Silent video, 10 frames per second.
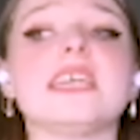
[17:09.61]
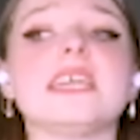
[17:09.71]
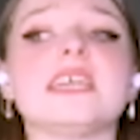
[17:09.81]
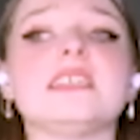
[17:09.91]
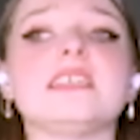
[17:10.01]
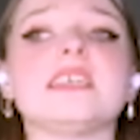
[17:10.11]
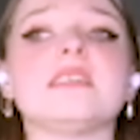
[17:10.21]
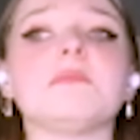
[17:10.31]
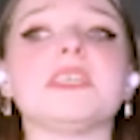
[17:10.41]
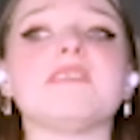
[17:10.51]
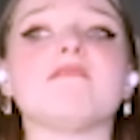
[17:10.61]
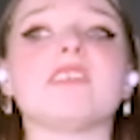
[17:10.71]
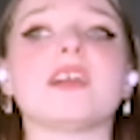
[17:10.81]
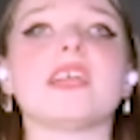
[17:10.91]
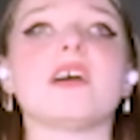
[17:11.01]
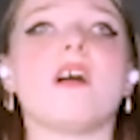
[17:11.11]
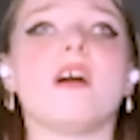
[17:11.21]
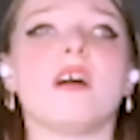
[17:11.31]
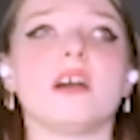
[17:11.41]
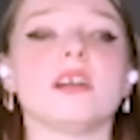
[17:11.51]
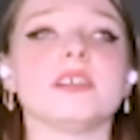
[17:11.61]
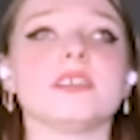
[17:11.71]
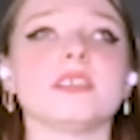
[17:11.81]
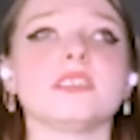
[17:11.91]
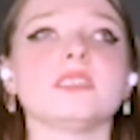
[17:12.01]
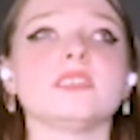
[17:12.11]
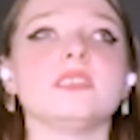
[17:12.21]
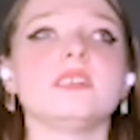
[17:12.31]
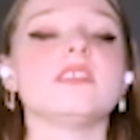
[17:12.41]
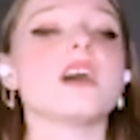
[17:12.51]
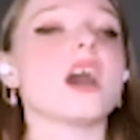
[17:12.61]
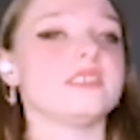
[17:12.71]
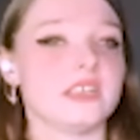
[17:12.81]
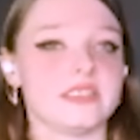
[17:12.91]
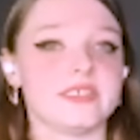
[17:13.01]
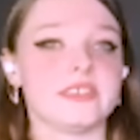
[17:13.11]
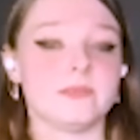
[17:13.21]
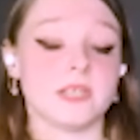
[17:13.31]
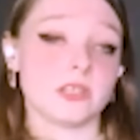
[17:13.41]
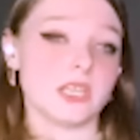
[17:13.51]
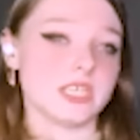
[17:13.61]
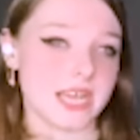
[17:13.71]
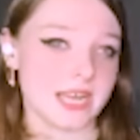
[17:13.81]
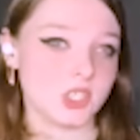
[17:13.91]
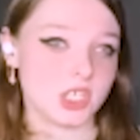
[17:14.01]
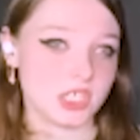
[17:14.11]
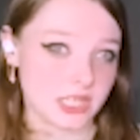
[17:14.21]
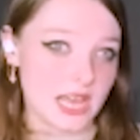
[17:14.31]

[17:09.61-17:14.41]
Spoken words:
It can be very hard not to get severely attached to